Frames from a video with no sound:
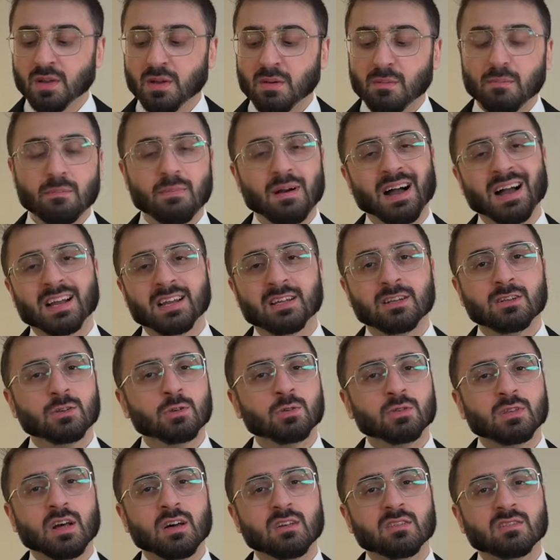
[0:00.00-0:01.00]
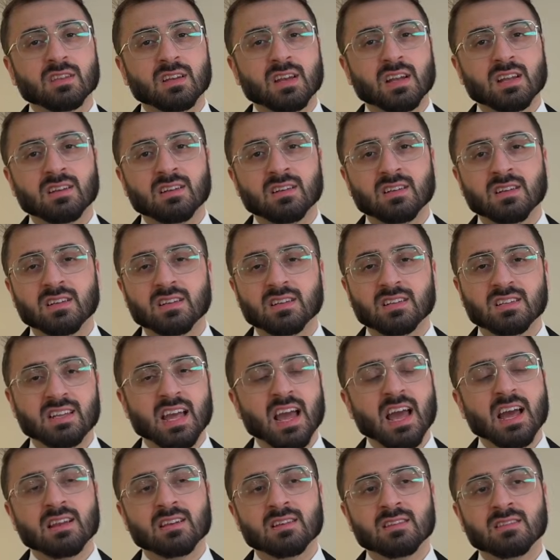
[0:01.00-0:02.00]
Back in
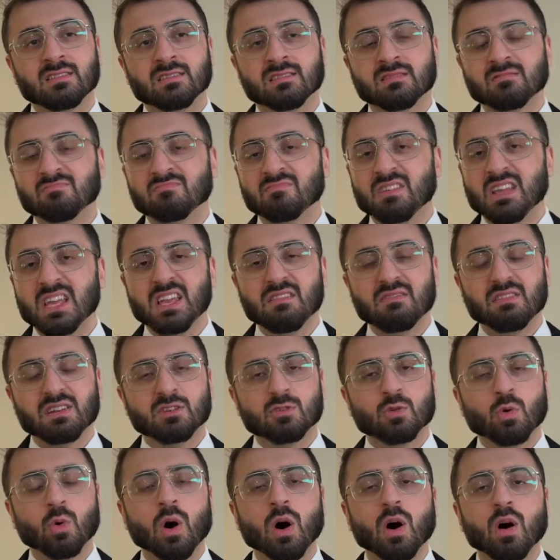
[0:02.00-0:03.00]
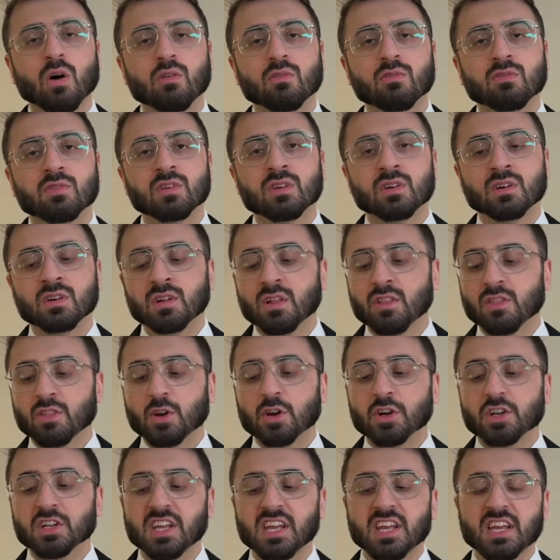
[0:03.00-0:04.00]
2010, even 12,
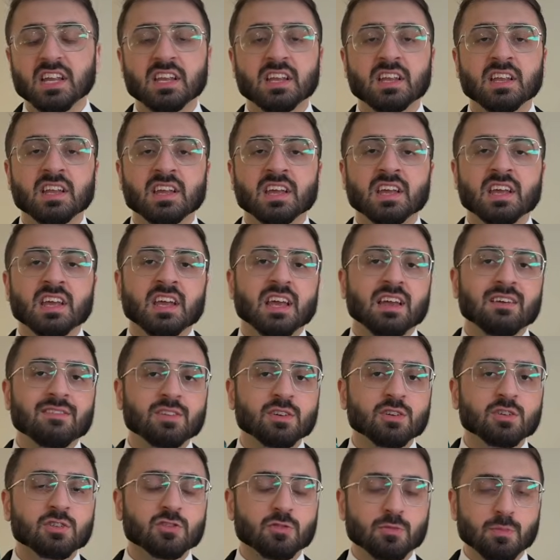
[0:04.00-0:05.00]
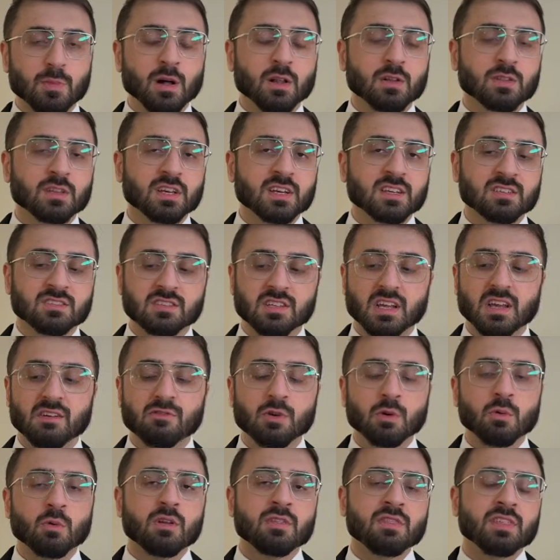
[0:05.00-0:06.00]
13, if you smelt this, if
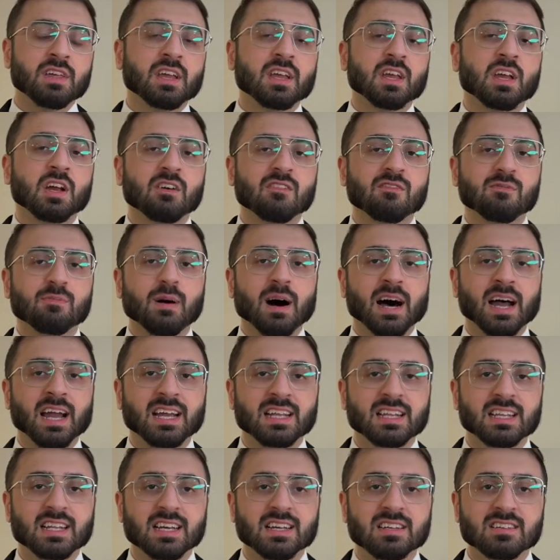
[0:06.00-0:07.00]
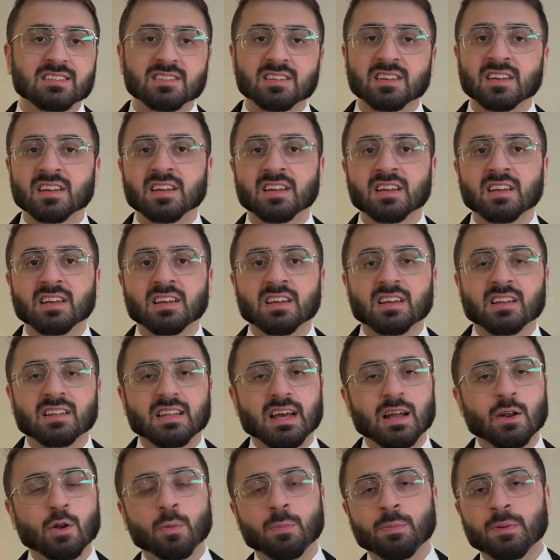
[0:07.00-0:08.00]
you were thinking of buying this,
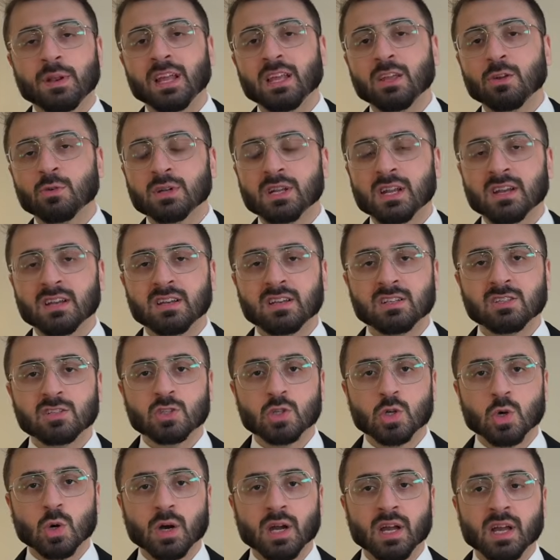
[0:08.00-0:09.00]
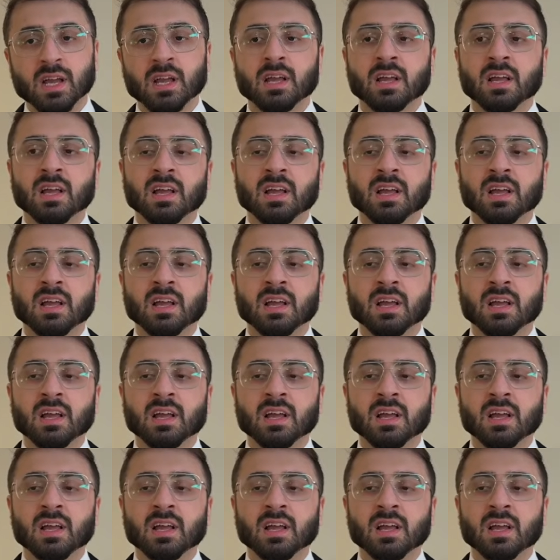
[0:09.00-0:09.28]
that opening you didn't enjoy,